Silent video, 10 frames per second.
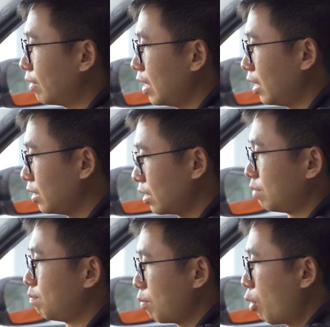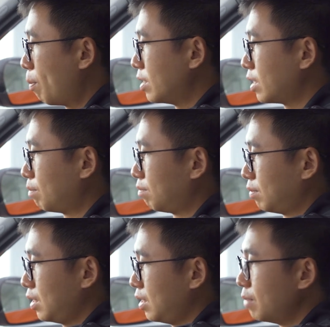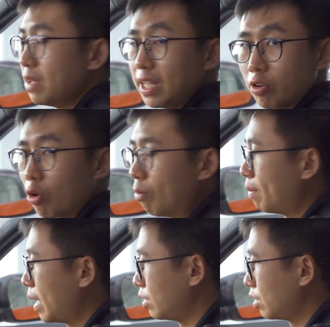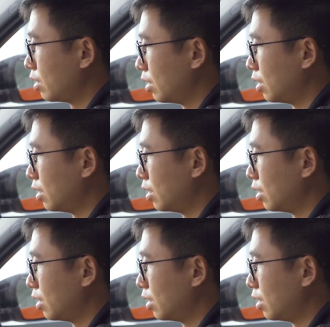It just opens up the main home page.